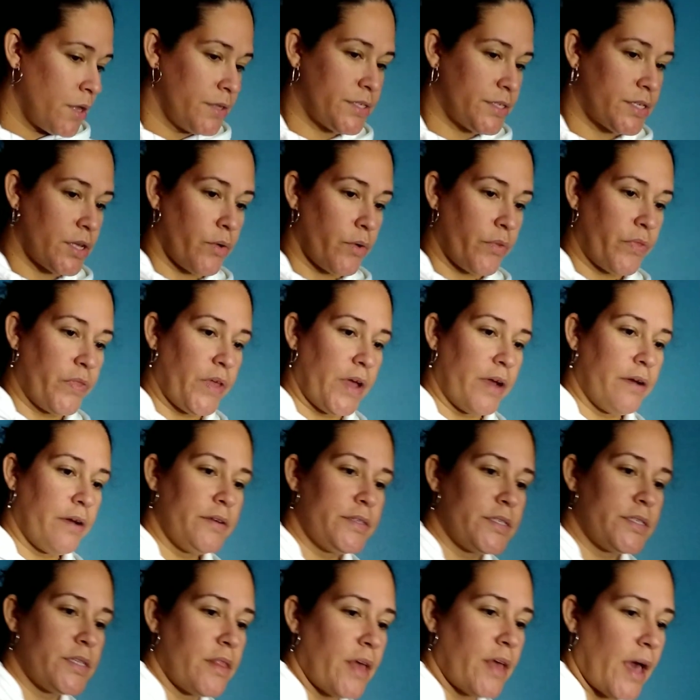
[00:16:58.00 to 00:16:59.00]
so
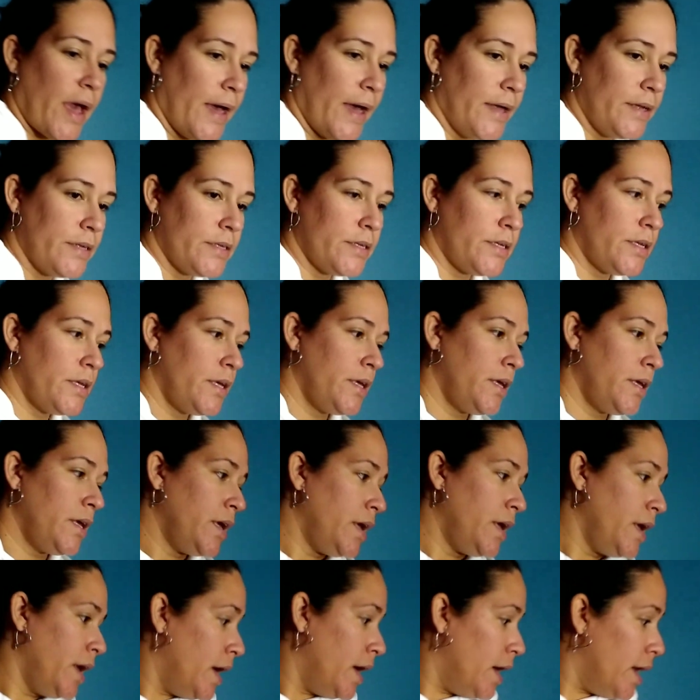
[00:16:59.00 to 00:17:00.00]
there's that.
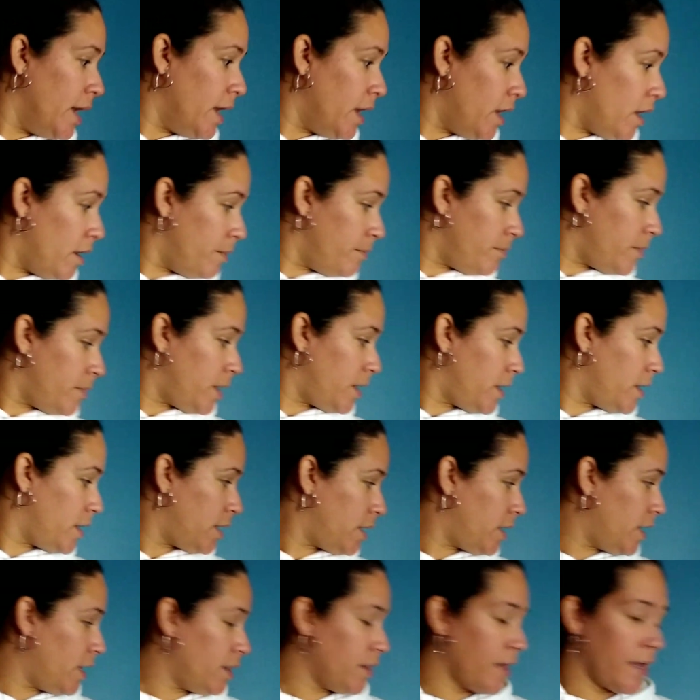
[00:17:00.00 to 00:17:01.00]
Um,
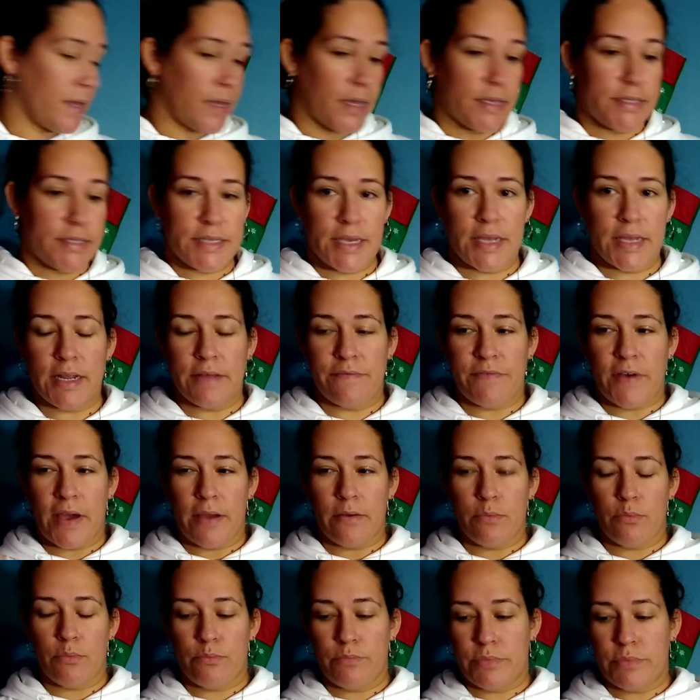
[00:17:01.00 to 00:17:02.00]
and like I said, if
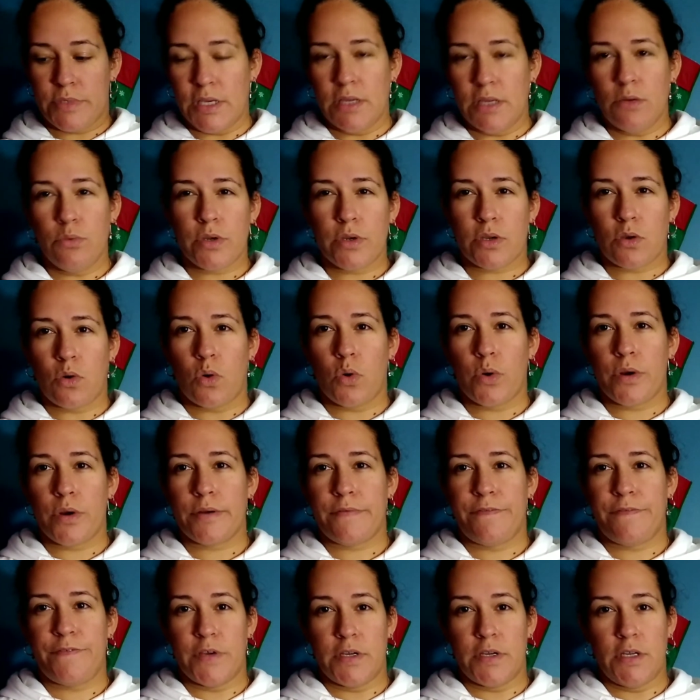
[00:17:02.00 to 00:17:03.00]
I did
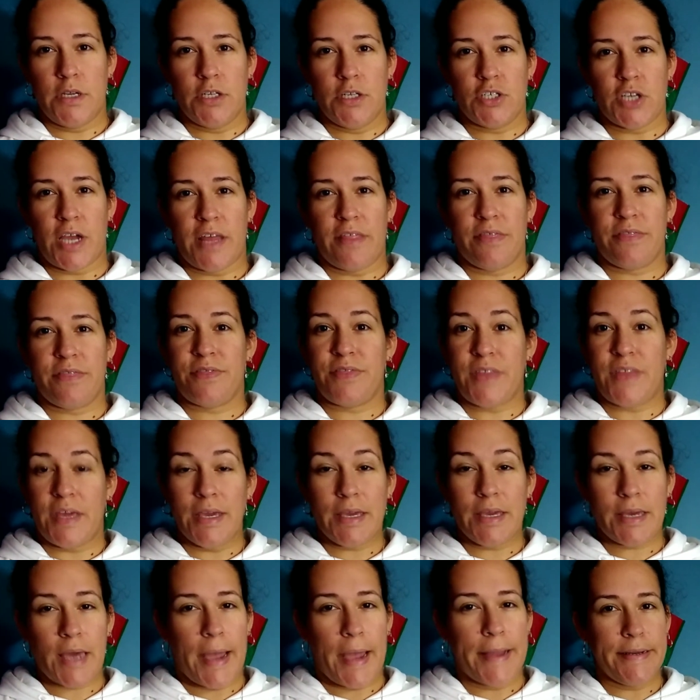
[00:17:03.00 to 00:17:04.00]
record footage, I
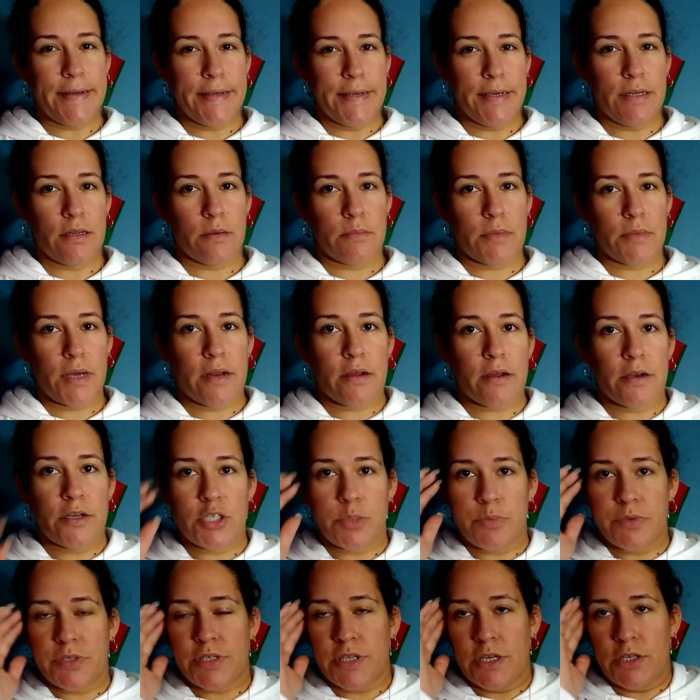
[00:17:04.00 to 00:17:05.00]
think did, I'm not
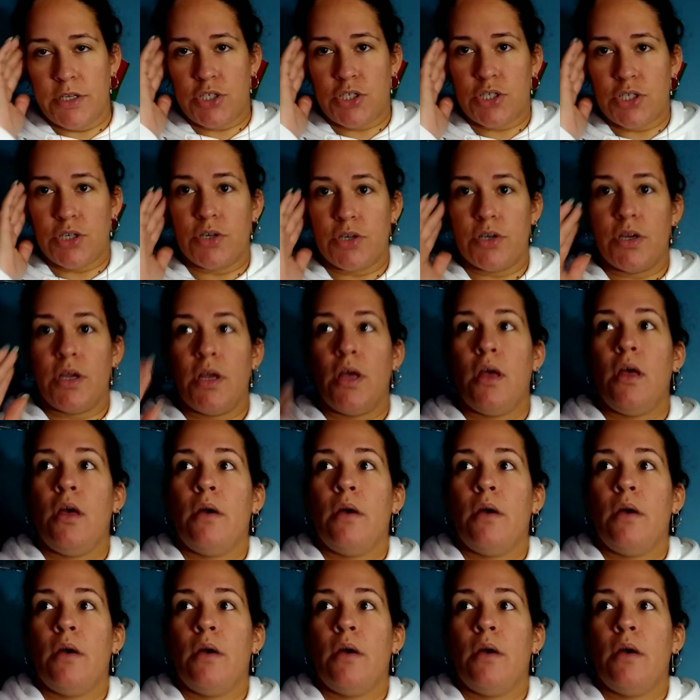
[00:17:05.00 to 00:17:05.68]
100% sure,